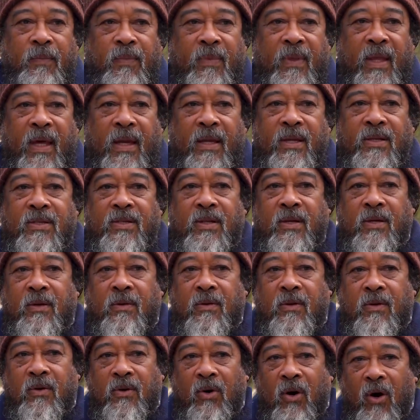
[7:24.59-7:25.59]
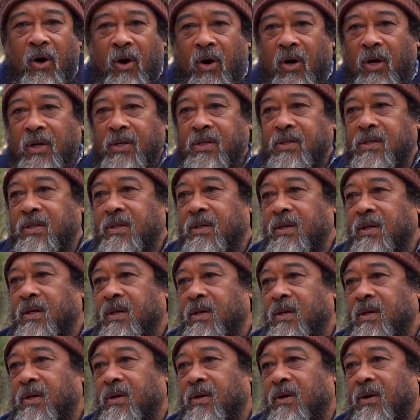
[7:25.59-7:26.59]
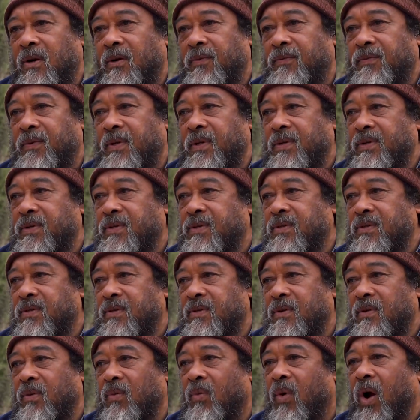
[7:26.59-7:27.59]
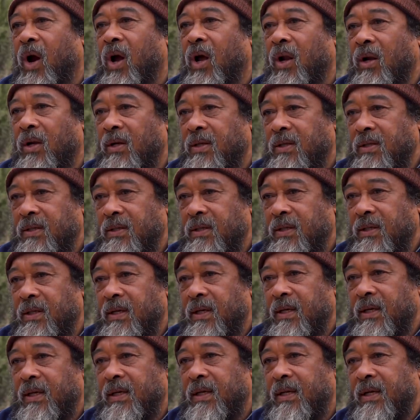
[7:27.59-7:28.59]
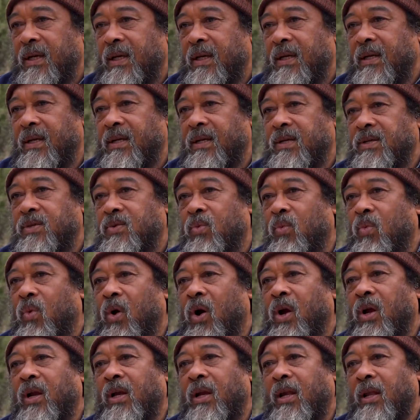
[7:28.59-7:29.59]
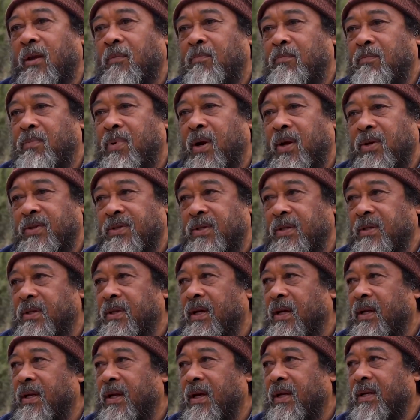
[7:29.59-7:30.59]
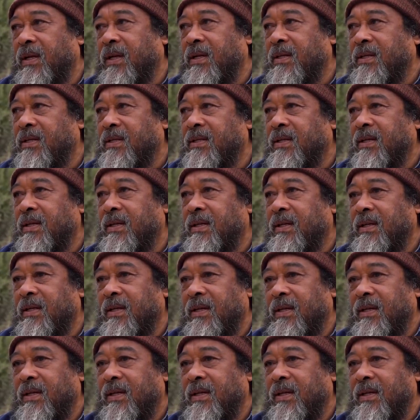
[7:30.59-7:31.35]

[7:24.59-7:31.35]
that is the cause of this world and this worldly person and identity.